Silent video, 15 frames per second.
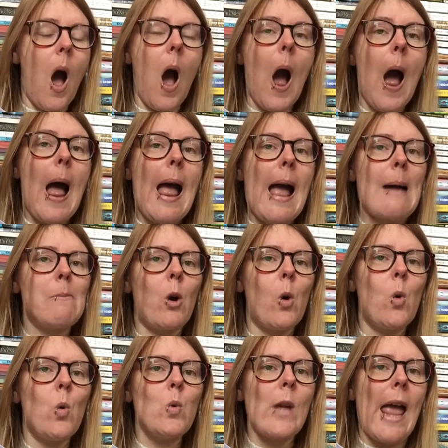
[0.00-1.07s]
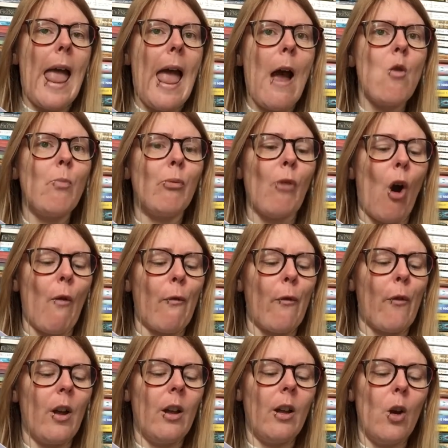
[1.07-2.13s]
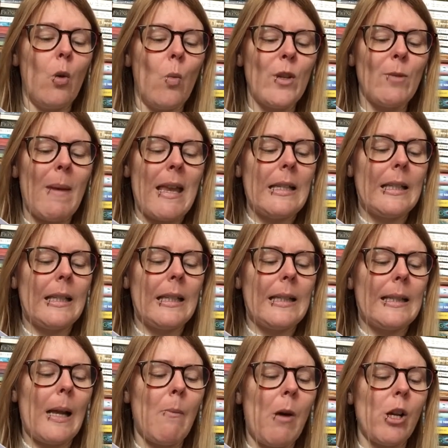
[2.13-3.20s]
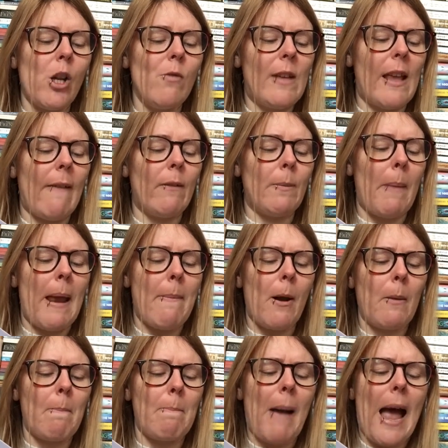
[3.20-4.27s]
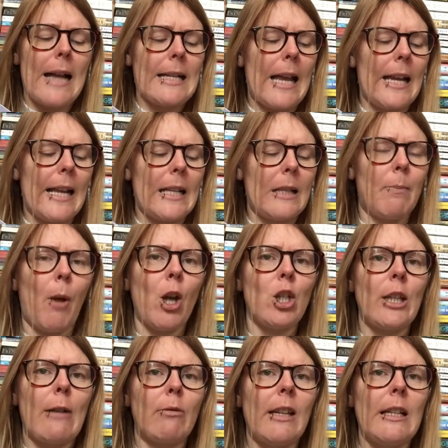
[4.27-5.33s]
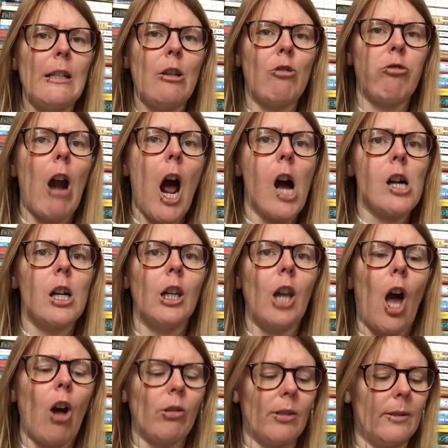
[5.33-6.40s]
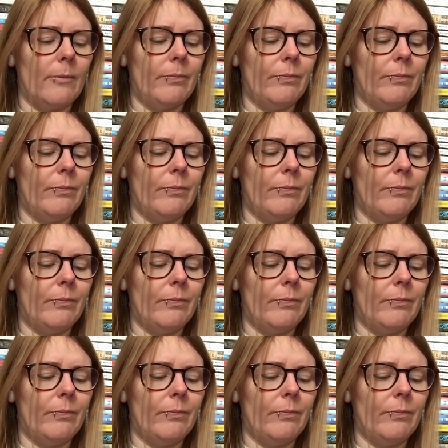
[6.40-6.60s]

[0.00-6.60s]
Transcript: "I am called Elbroth, which means someone who gives people bad headaches by shouting grark a lot."